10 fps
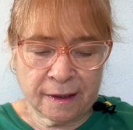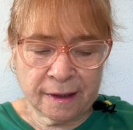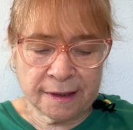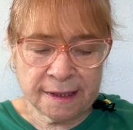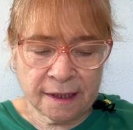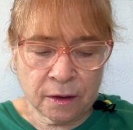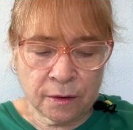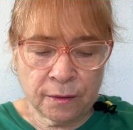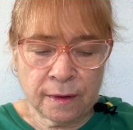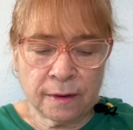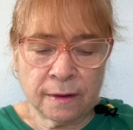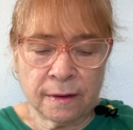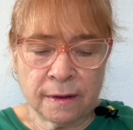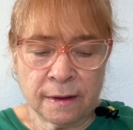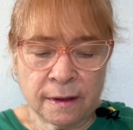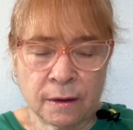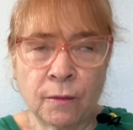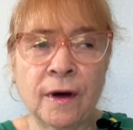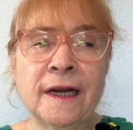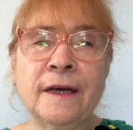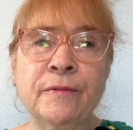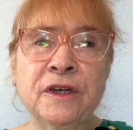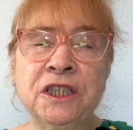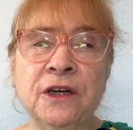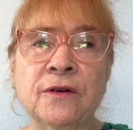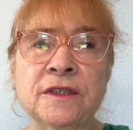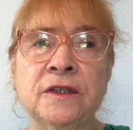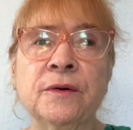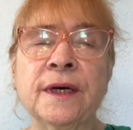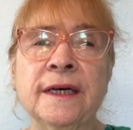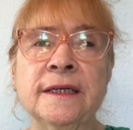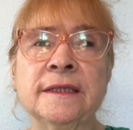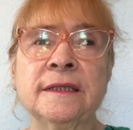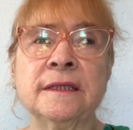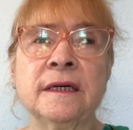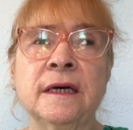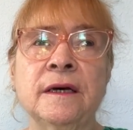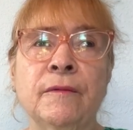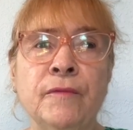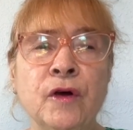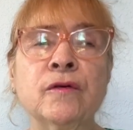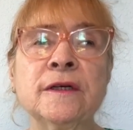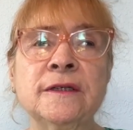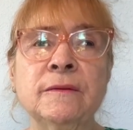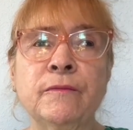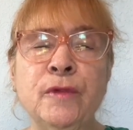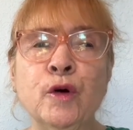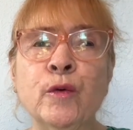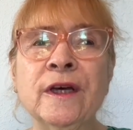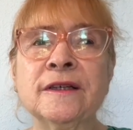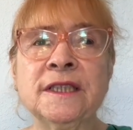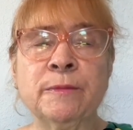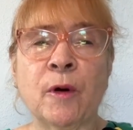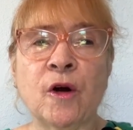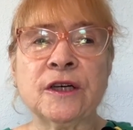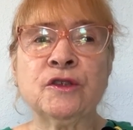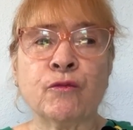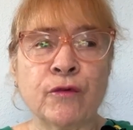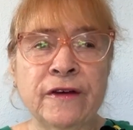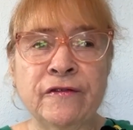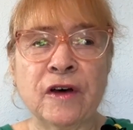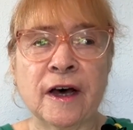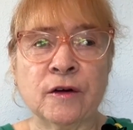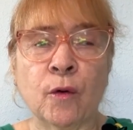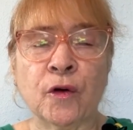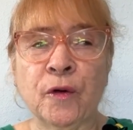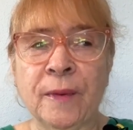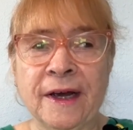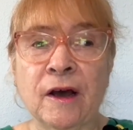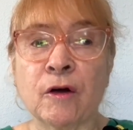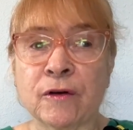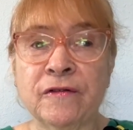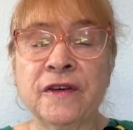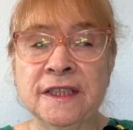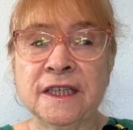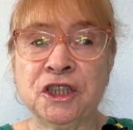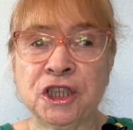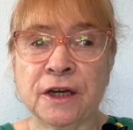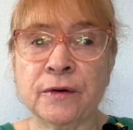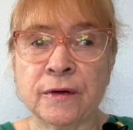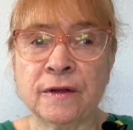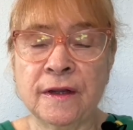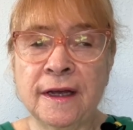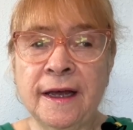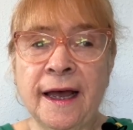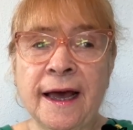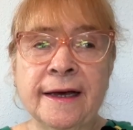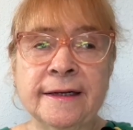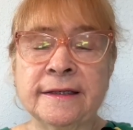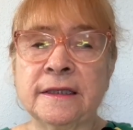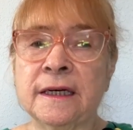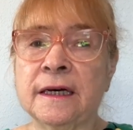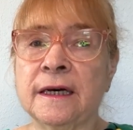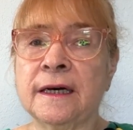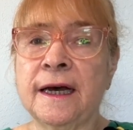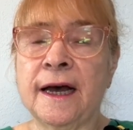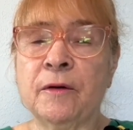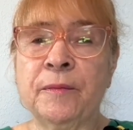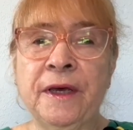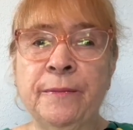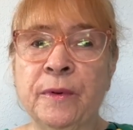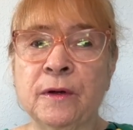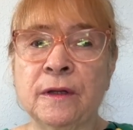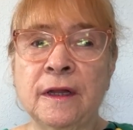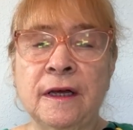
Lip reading: So what I appreciate also is Muriel Sparks' riff on autobiographies in general, and how people